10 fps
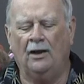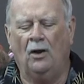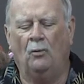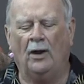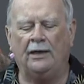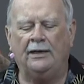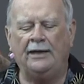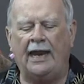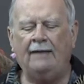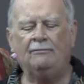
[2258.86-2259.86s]
when,
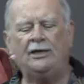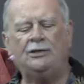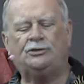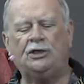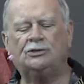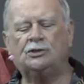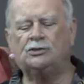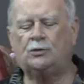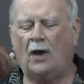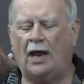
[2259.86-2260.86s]
namely, Jesus
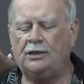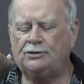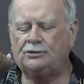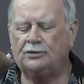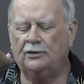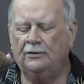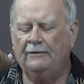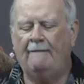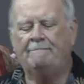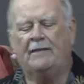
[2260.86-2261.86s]
Christ,
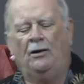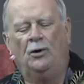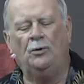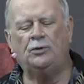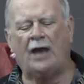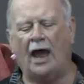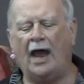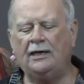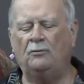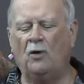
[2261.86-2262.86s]
who
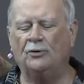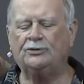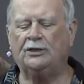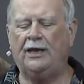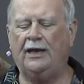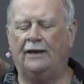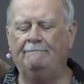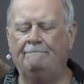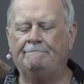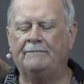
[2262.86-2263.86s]
died and rose
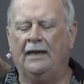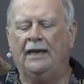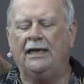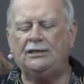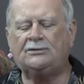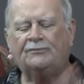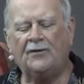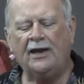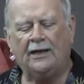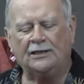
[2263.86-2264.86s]
again, he's
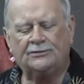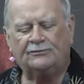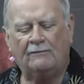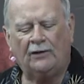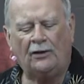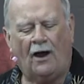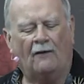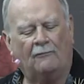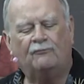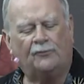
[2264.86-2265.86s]
freed us from the
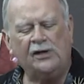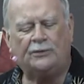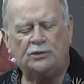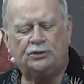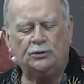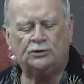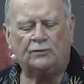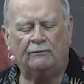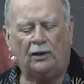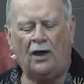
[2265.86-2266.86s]
law, freed the Jews
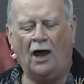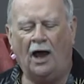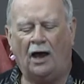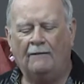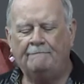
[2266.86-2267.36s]
from the law.